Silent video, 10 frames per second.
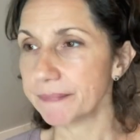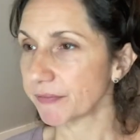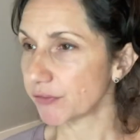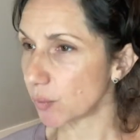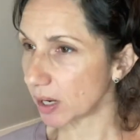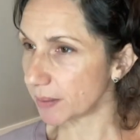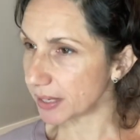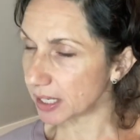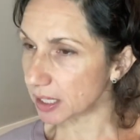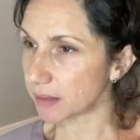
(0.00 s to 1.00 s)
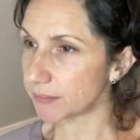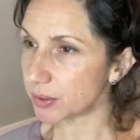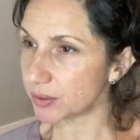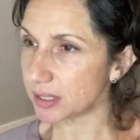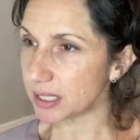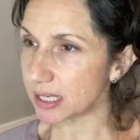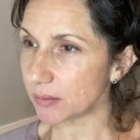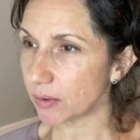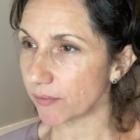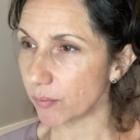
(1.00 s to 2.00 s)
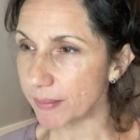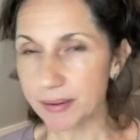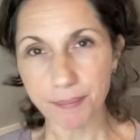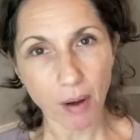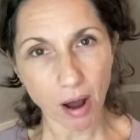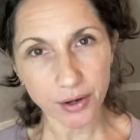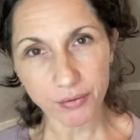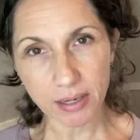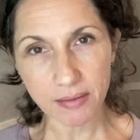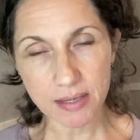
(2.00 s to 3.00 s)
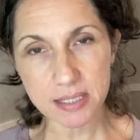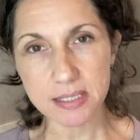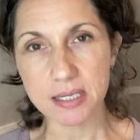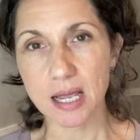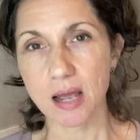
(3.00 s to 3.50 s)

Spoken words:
If you want to be in a community of women pondering this,